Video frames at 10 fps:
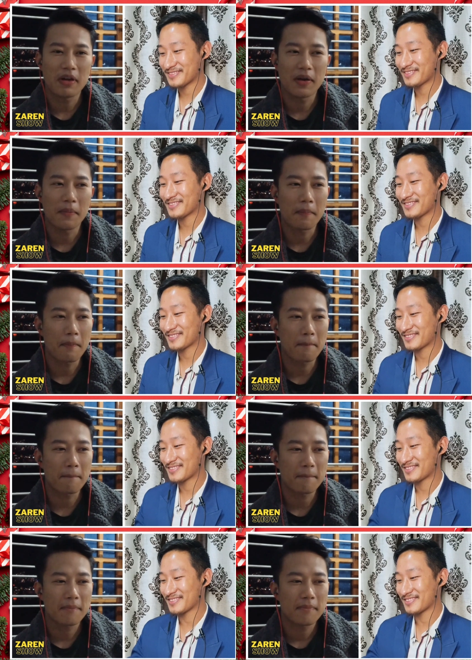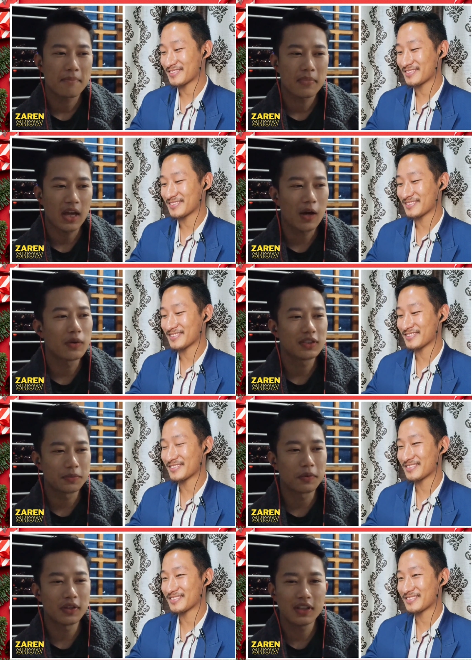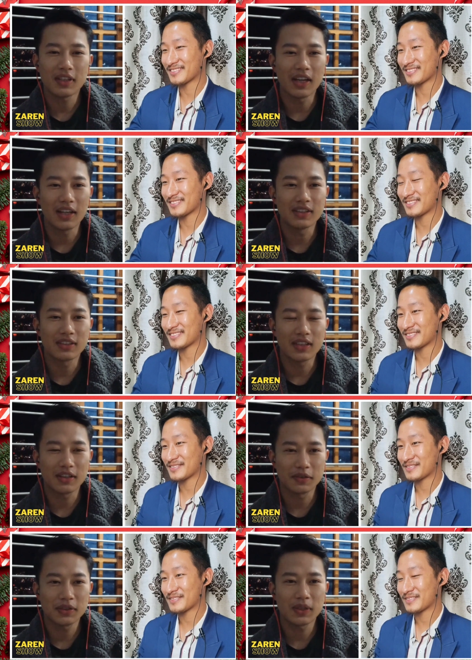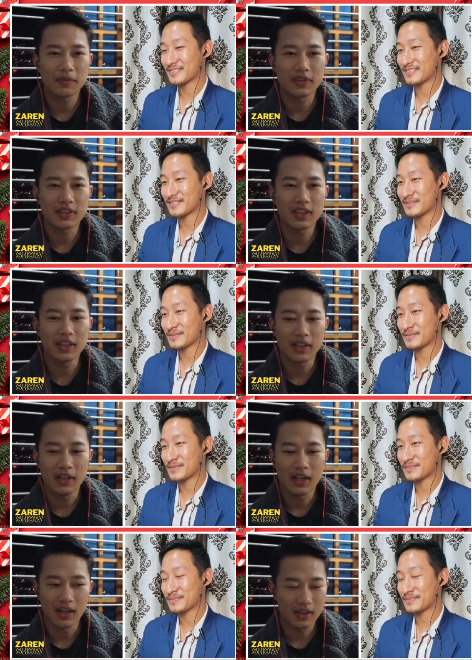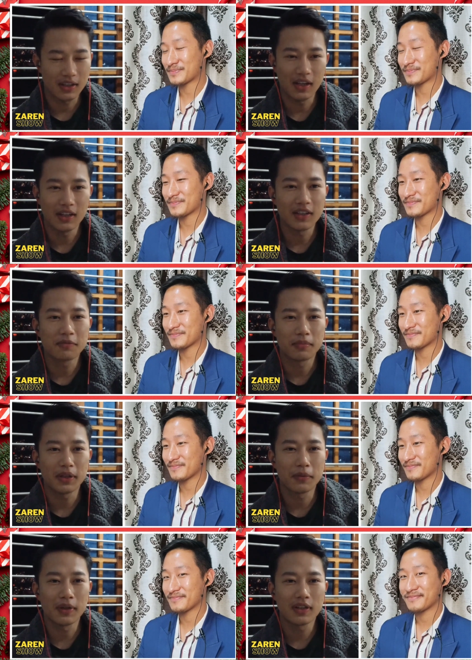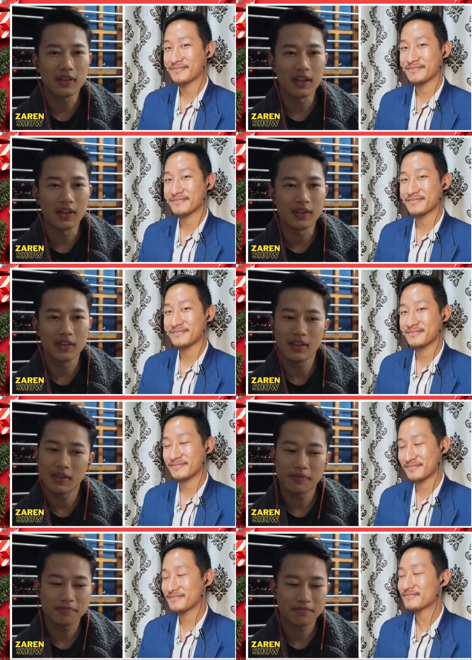Speaker 1: Um, mm-hmm. I was supporting the Asian countries, obviously, and they did pretty well. And uh,